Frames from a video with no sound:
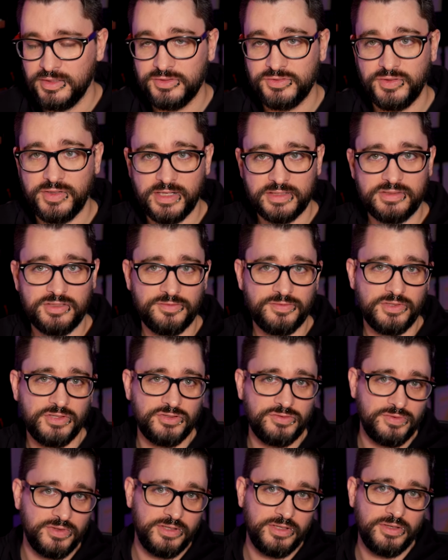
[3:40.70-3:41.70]
So that's it for
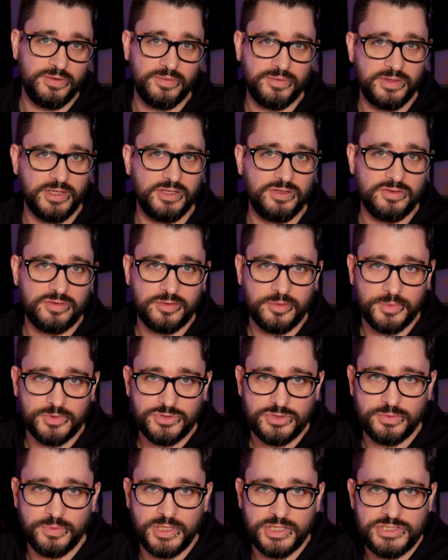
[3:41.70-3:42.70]
this video. Thank you so
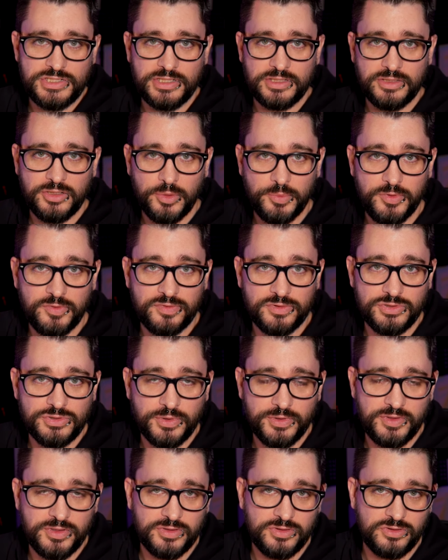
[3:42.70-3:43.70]
much for watching. Hope you've
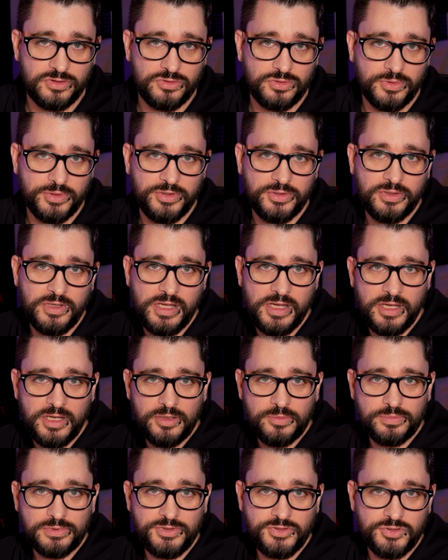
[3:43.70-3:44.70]
enjoyed this tutorial.
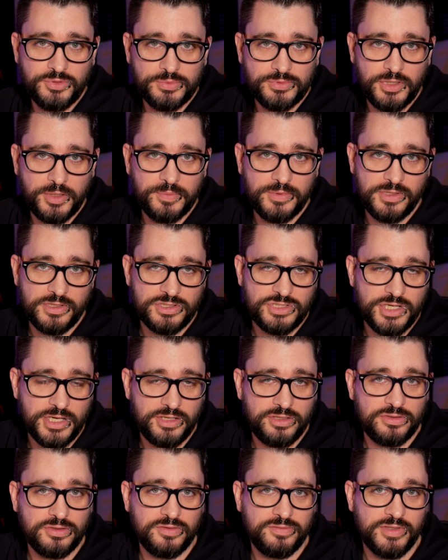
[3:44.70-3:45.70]
Please subscribe to the
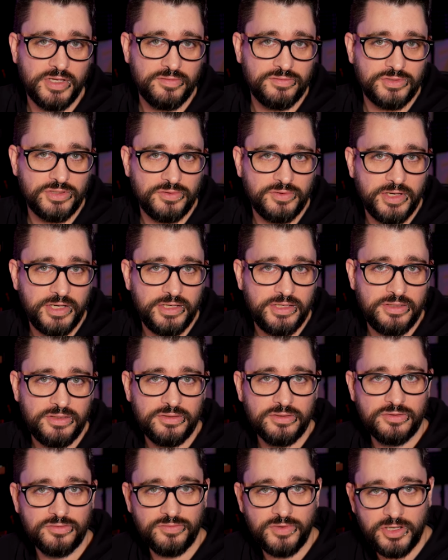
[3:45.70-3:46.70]
channel if you haven't already.
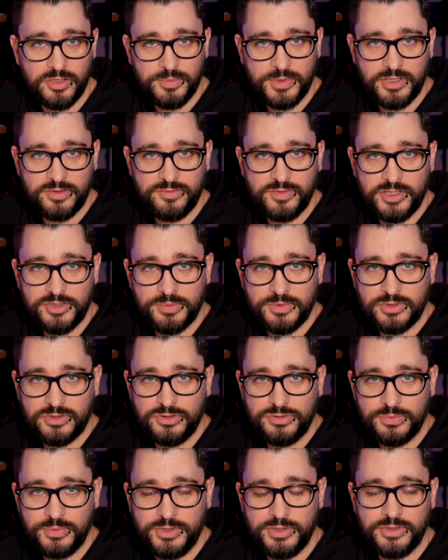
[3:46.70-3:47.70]
You can follow me on Facebook
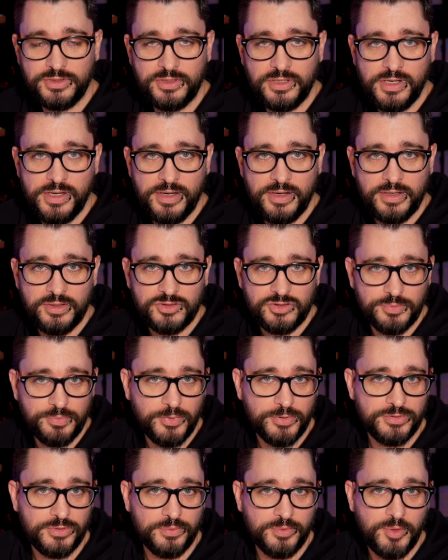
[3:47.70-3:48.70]
and Twitter,
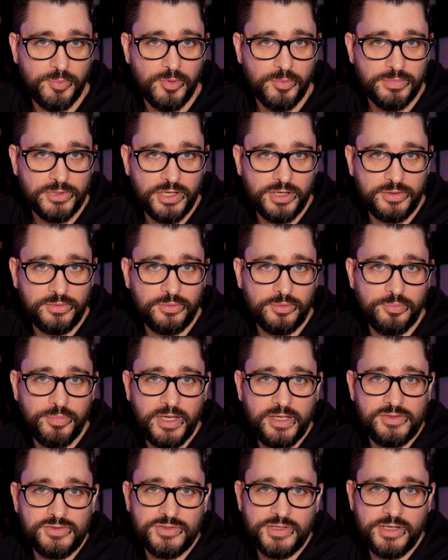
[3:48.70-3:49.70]
support the Reaper blog through
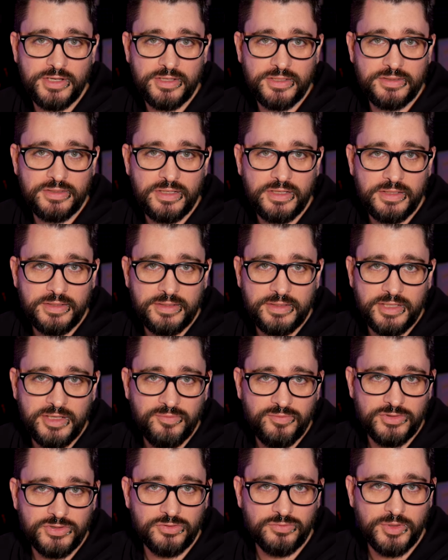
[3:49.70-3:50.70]
Patreon,
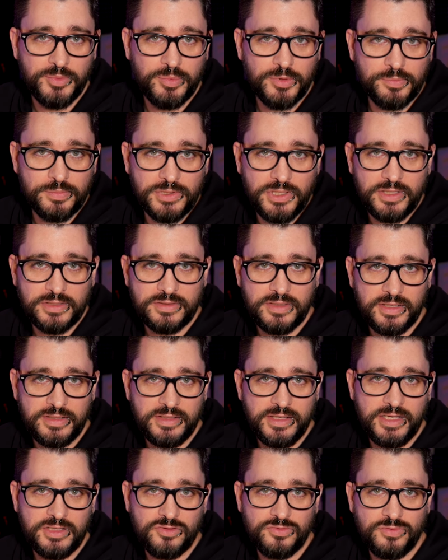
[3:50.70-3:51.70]
and visit reaperblog
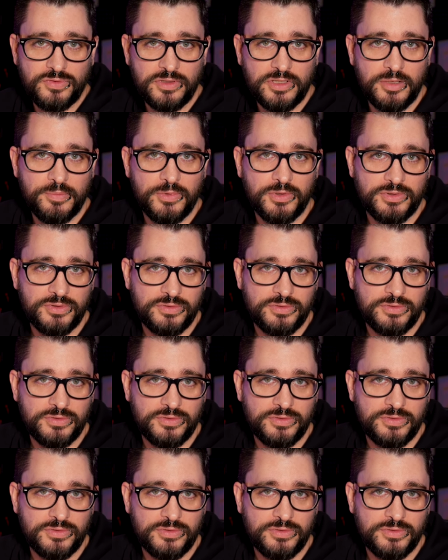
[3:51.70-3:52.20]
dot net for a lot more